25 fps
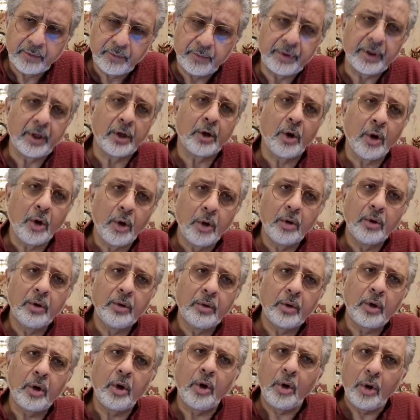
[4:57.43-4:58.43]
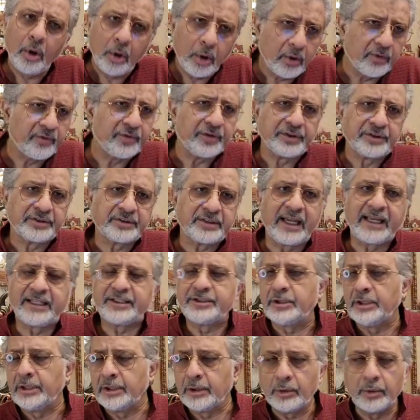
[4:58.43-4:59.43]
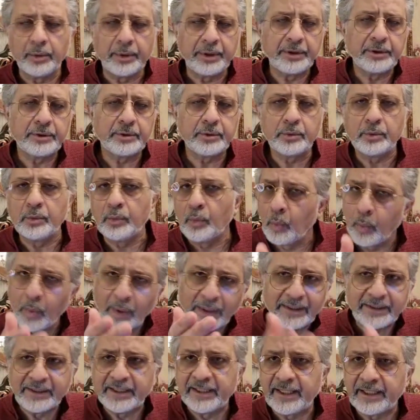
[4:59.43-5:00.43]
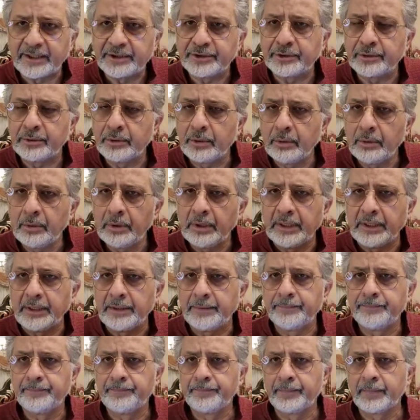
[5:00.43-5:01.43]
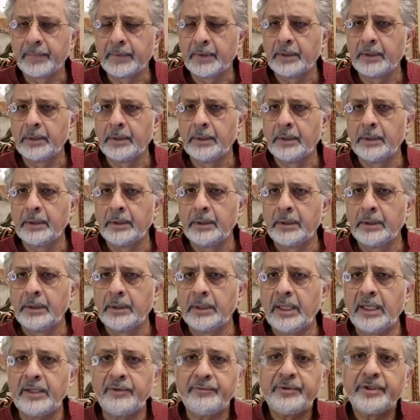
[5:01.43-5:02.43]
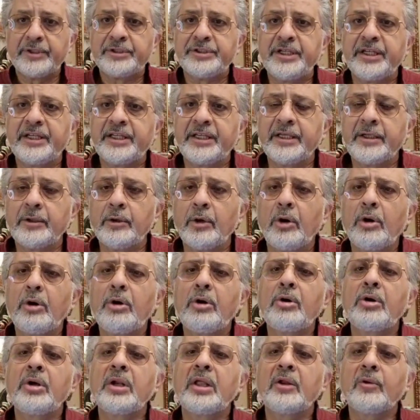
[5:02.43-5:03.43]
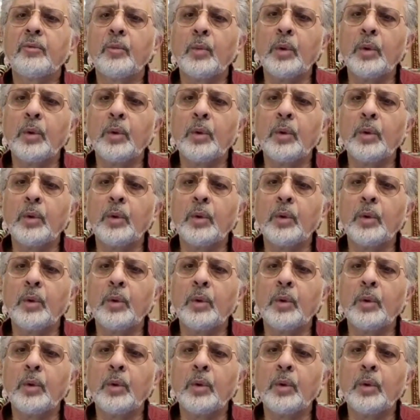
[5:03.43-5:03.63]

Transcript: We are all of us actually going to one direction only. And we are taking all our